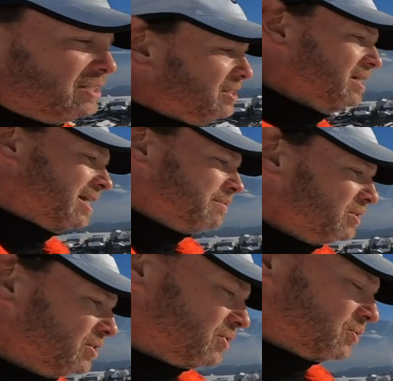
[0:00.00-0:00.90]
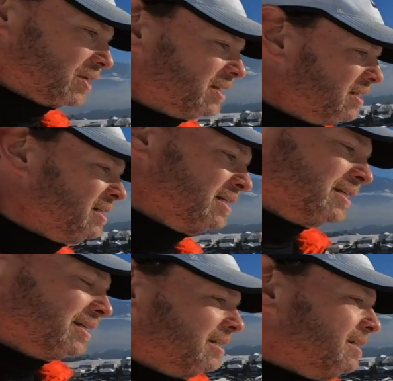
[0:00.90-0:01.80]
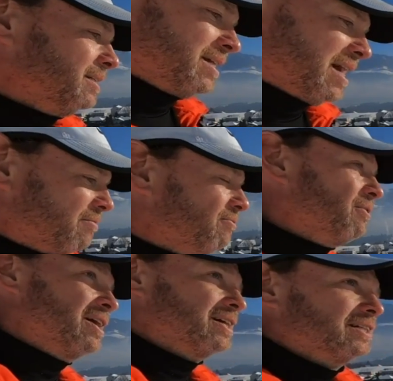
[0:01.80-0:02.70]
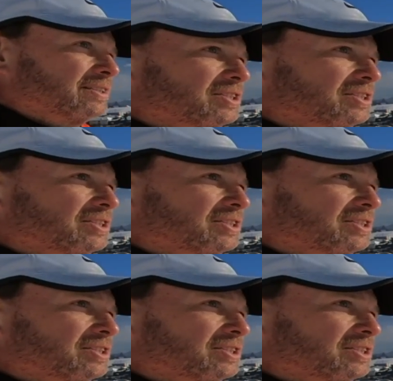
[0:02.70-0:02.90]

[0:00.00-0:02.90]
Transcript: you time to just sort of have fun,